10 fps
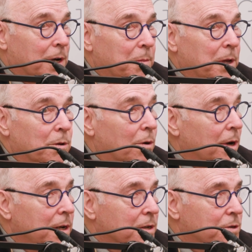come into our
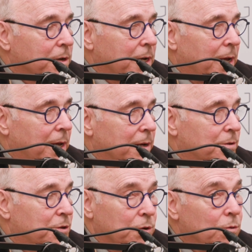industry
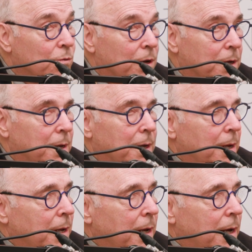and soon,
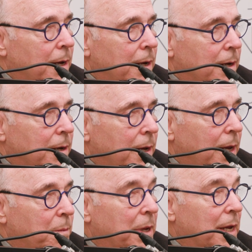
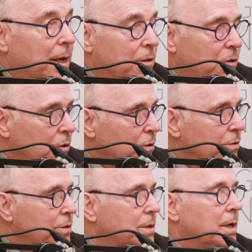and be
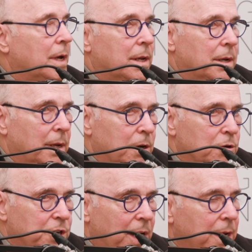enthused and
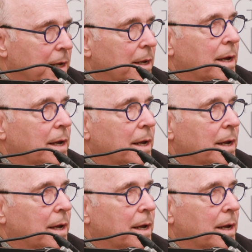energetic